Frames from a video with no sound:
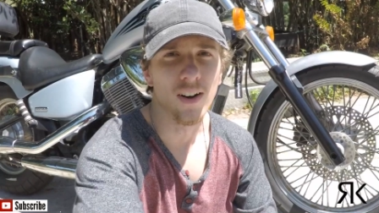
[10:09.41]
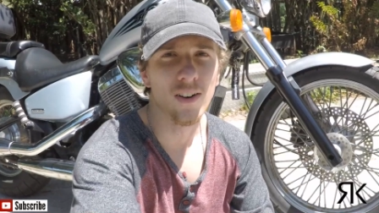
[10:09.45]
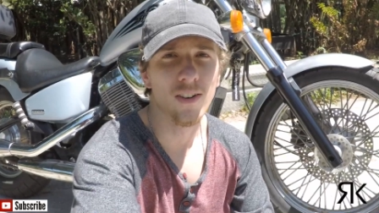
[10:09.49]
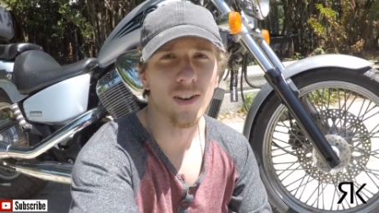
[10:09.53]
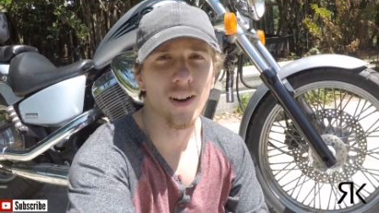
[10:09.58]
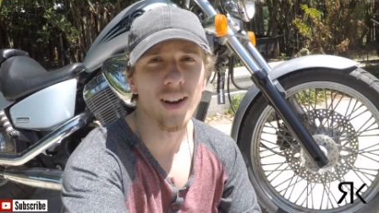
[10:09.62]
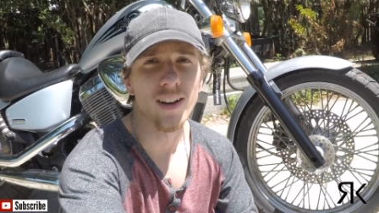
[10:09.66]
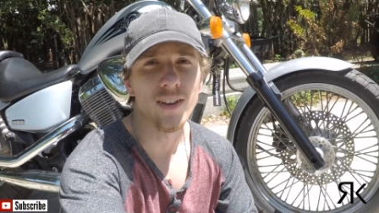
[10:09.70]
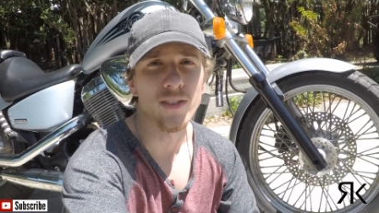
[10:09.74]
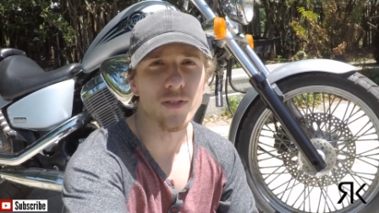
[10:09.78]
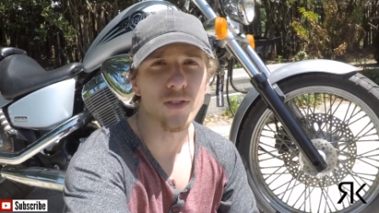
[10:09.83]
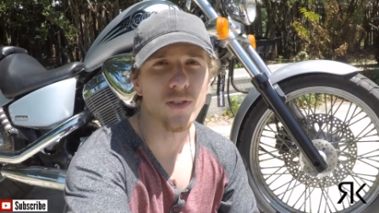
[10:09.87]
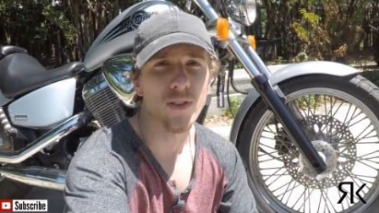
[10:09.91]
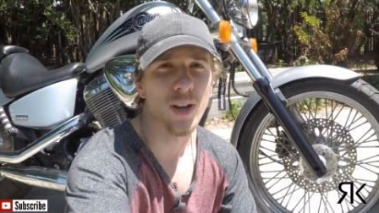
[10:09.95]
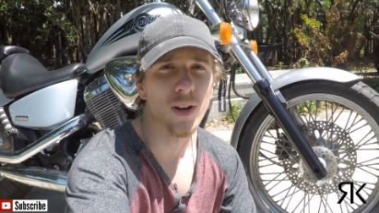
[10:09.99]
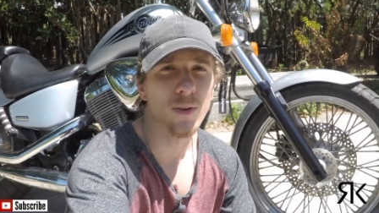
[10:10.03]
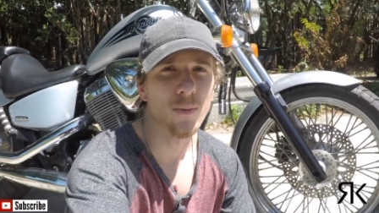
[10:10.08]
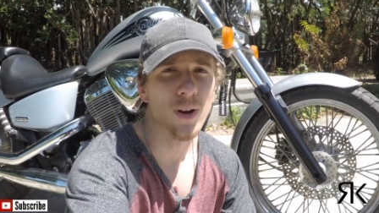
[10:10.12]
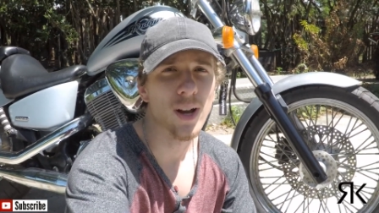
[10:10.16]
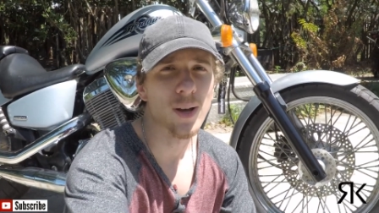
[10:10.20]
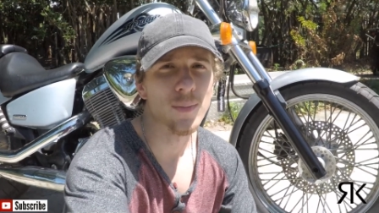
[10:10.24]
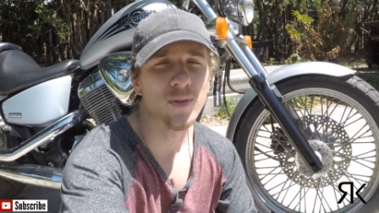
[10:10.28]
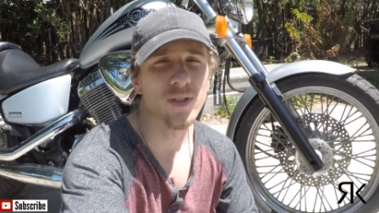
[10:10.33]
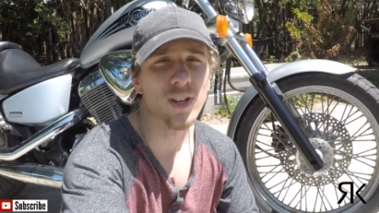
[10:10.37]
All right, so
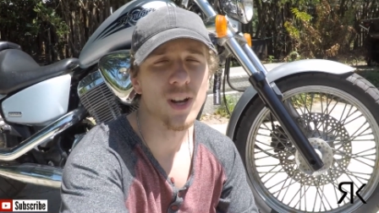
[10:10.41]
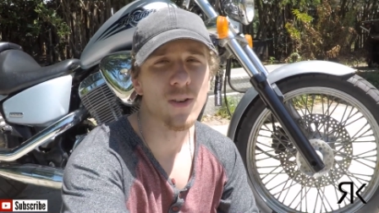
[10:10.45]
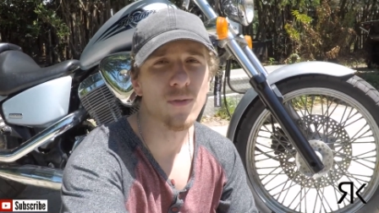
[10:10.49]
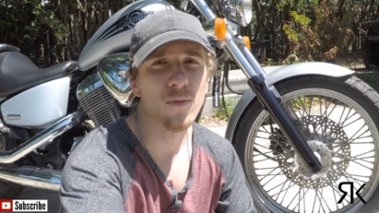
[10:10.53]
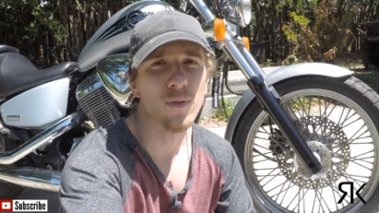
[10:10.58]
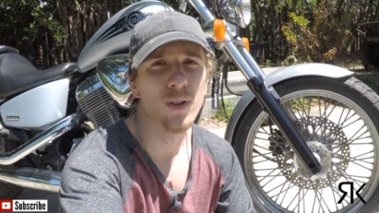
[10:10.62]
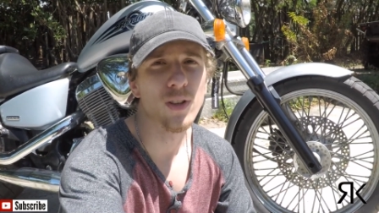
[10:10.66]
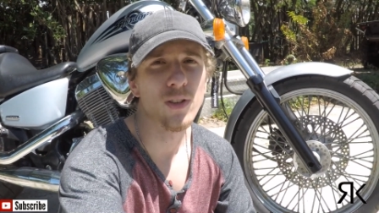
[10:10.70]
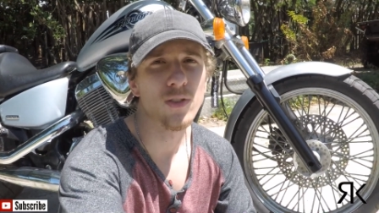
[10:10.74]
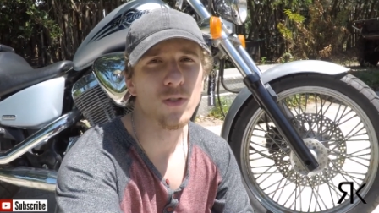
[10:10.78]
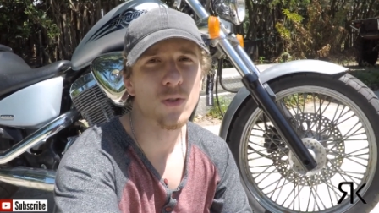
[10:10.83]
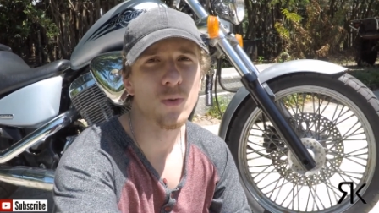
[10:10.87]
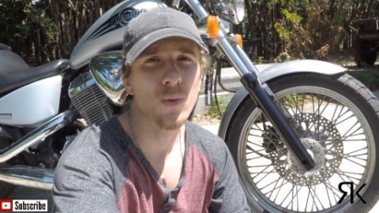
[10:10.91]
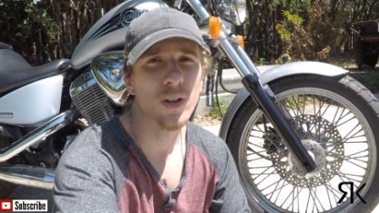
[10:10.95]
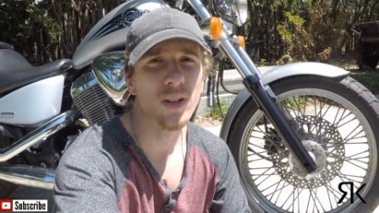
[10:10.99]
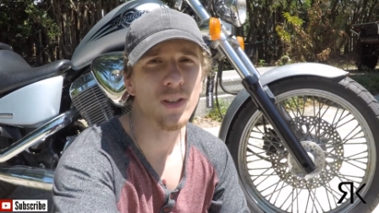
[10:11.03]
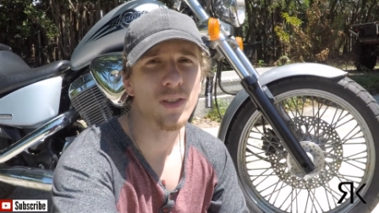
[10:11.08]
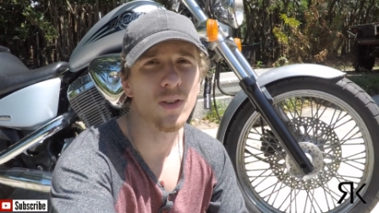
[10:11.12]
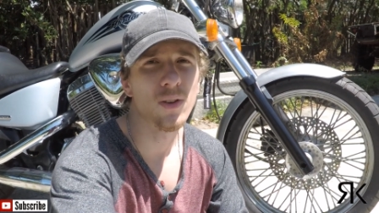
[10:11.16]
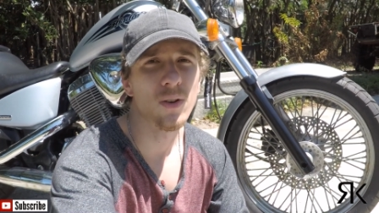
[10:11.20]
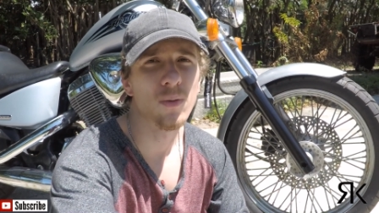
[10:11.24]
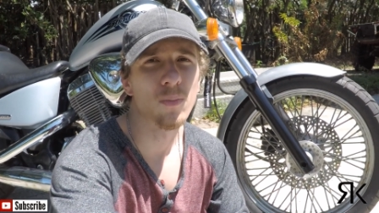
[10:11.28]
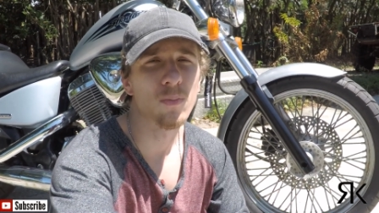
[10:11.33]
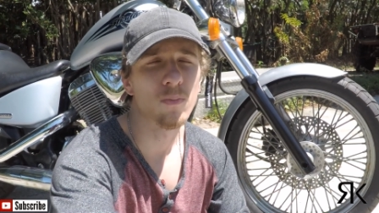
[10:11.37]
that wraps it up for this
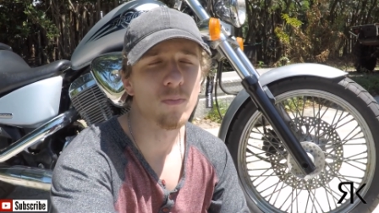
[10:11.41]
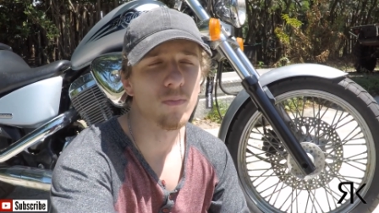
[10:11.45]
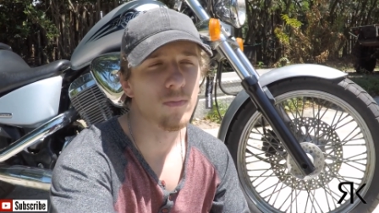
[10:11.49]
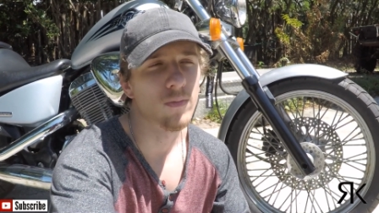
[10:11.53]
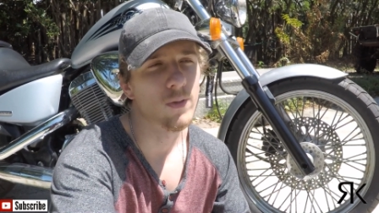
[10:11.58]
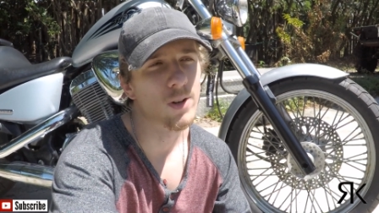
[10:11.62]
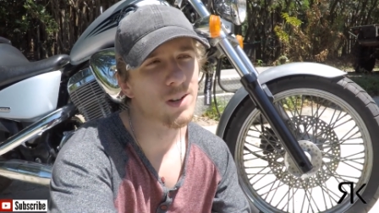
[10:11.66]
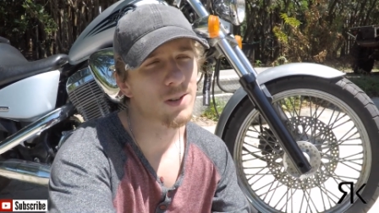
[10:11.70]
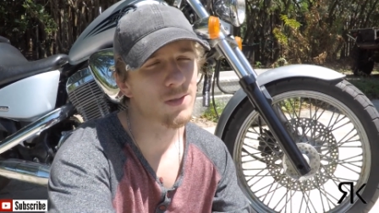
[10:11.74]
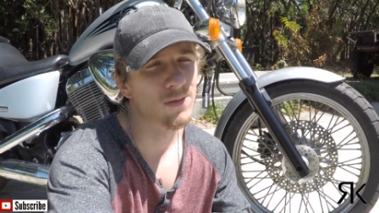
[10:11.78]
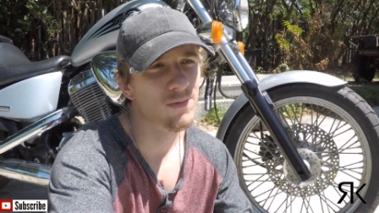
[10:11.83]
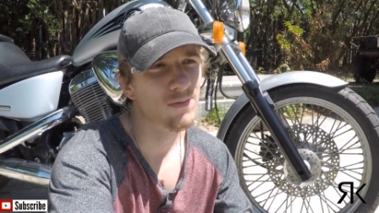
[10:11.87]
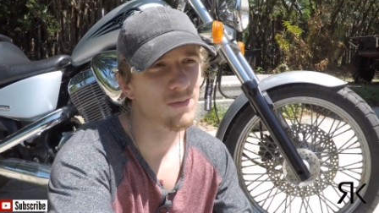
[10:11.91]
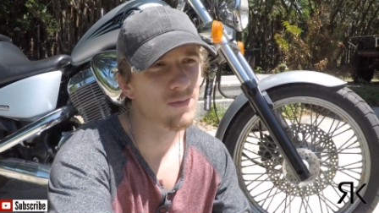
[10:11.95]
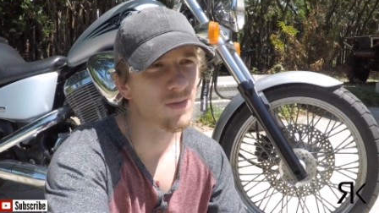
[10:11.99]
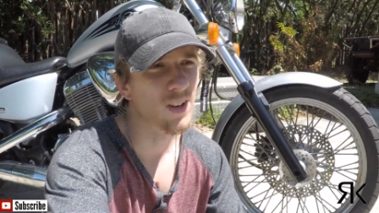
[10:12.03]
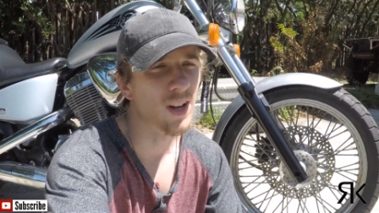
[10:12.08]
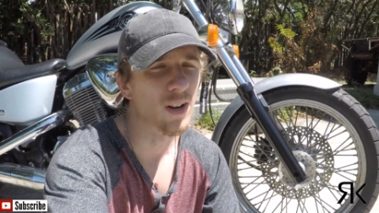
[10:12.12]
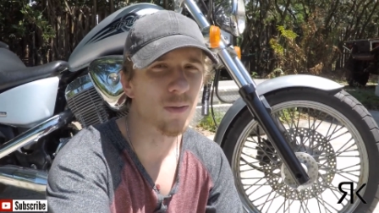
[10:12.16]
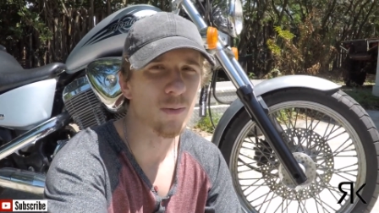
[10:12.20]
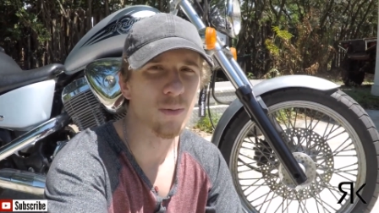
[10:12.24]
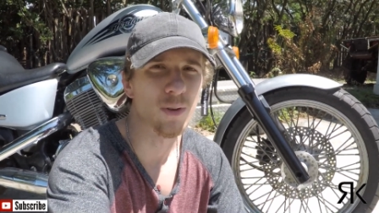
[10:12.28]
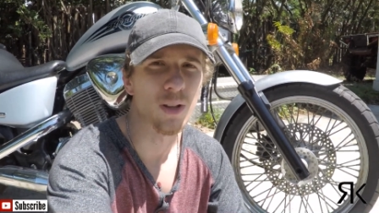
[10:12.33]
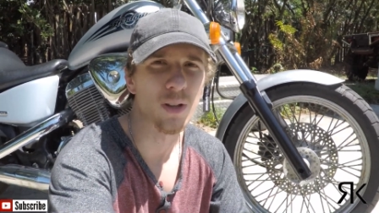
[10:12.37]
quick little, well,
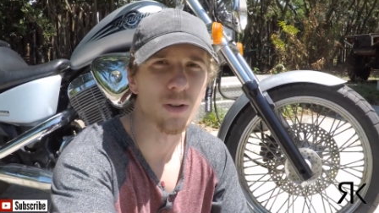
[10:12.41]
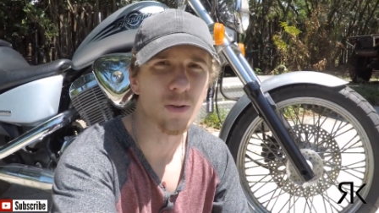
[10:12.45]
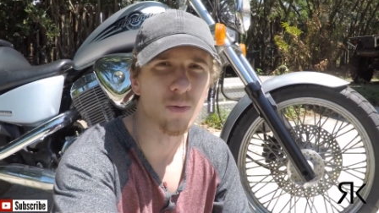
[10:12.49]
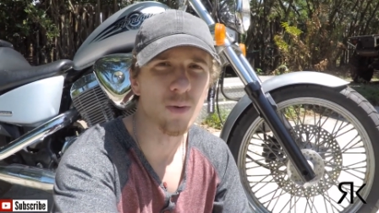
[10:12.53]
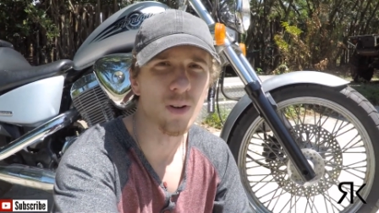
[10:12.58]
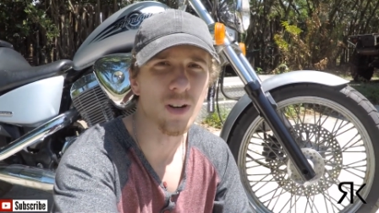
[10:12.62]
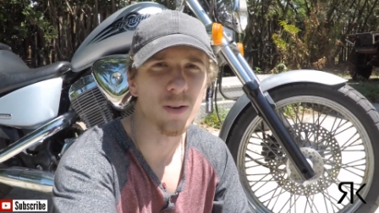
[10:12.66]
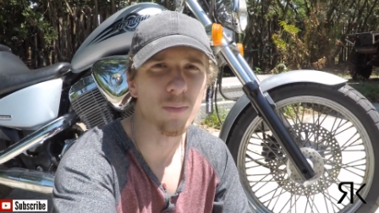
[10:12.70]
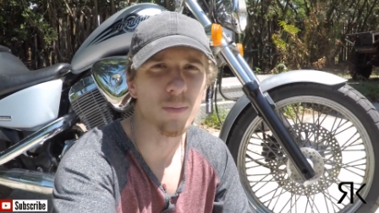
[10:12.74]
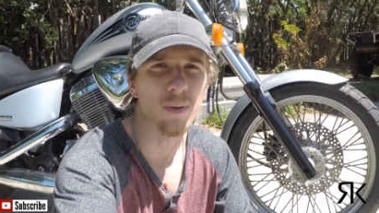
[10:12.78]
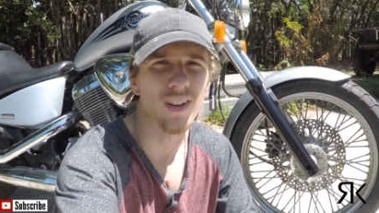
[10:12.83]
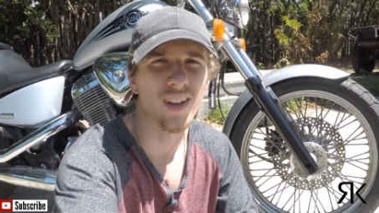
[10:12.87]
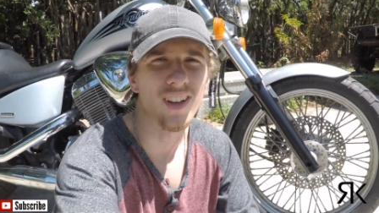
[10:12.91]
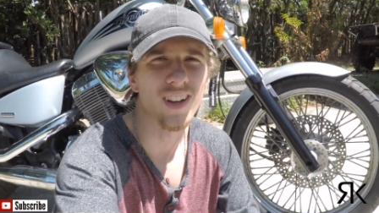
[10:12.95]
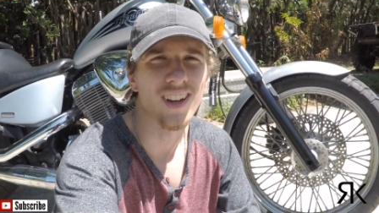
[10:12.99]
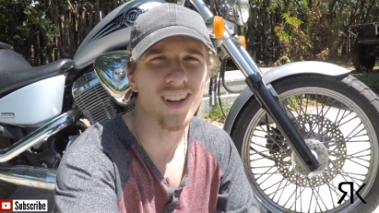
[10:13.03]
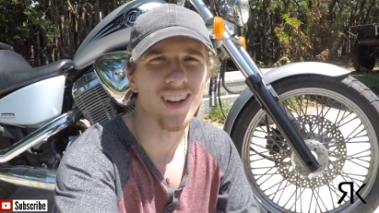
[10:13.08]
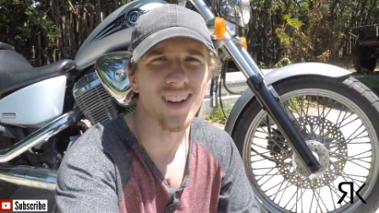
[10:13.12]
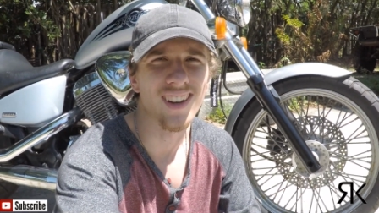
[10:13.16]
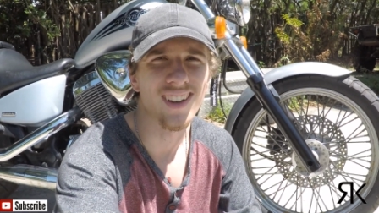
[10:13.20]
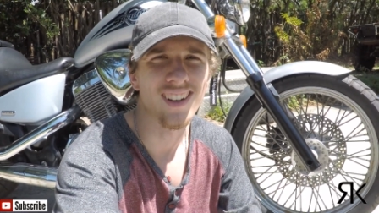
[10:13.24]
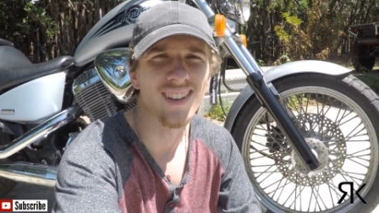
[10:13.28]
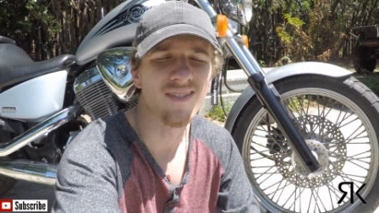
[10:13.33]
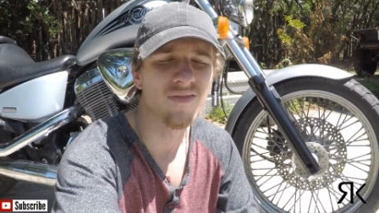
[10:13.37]
not really quick, but
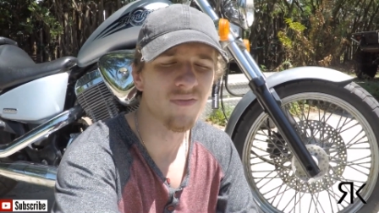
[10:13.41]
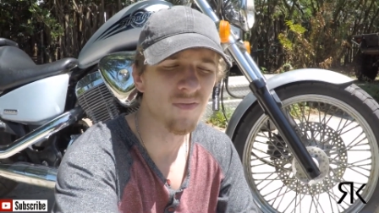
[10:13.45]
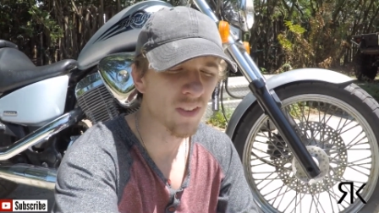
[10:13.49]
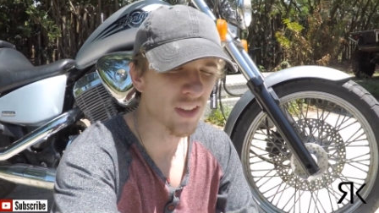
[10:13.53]
uh,